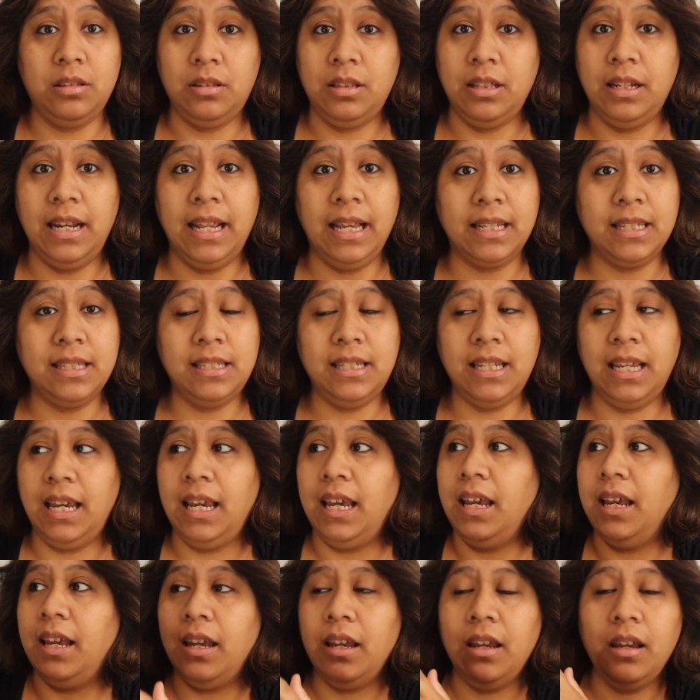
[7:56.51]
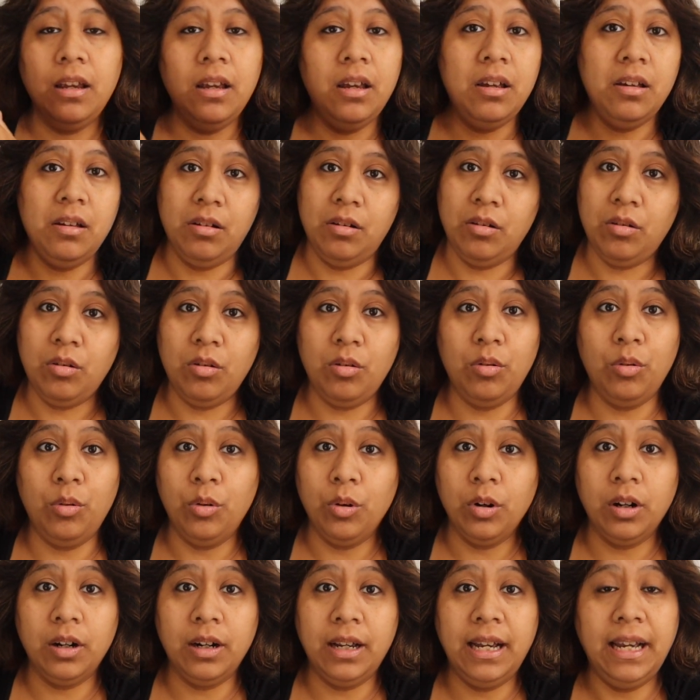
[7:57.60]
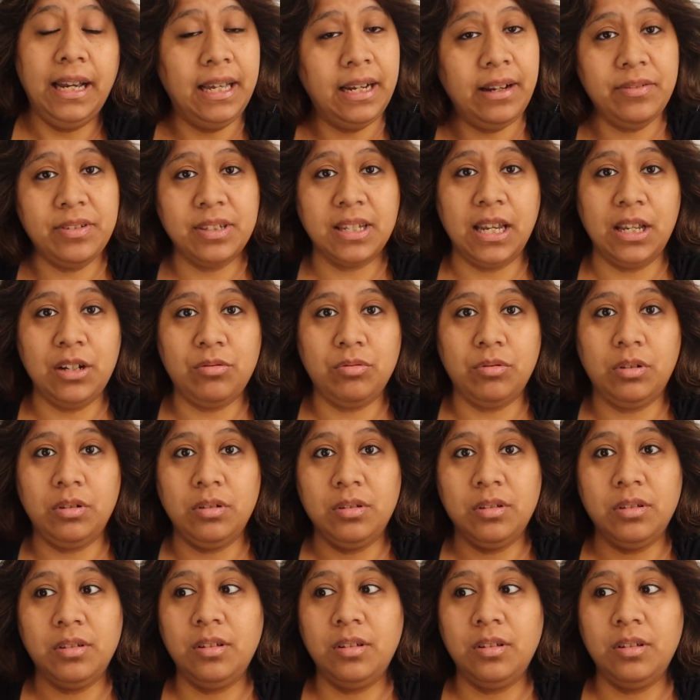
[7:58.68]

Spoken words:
the next day, or ahead of schedule.